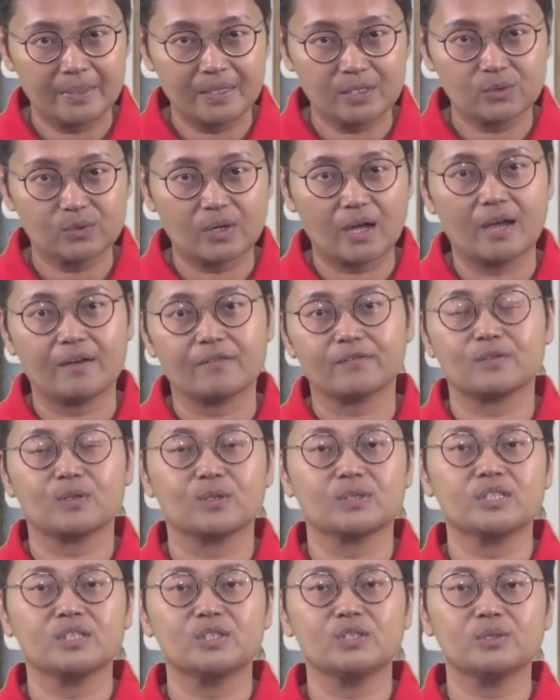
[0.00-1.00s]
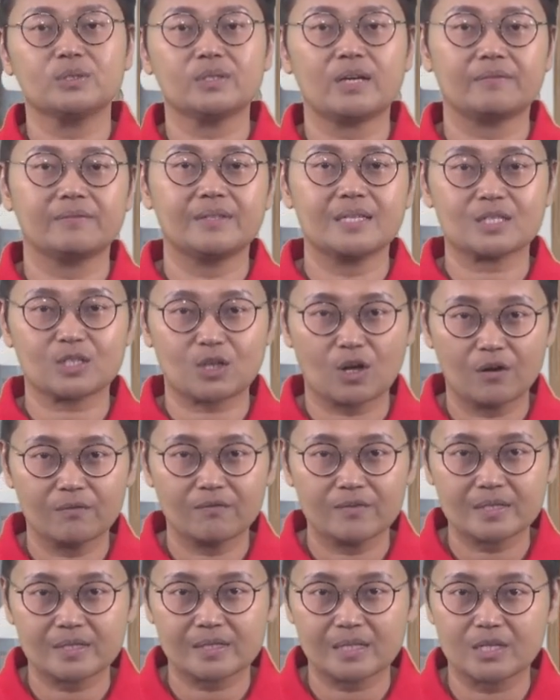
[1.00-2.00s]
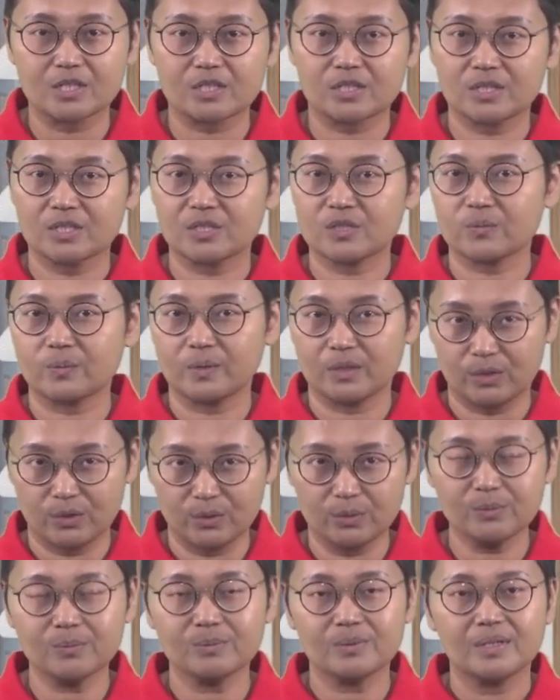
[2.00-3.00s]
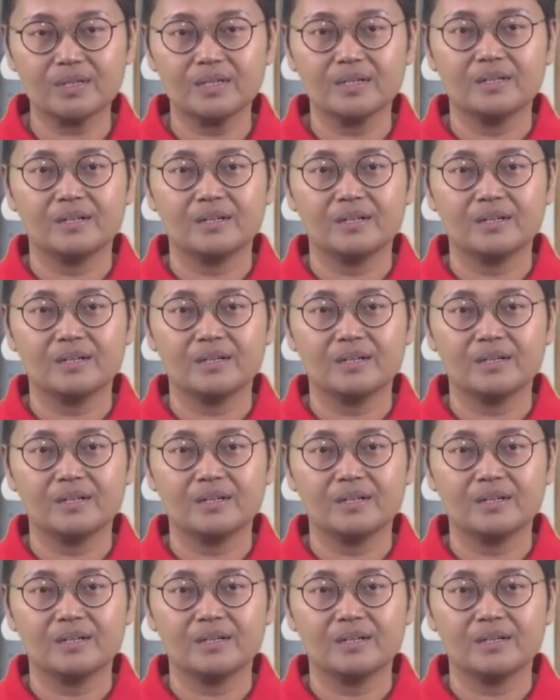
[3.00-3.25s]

to continue to have these conversations with you.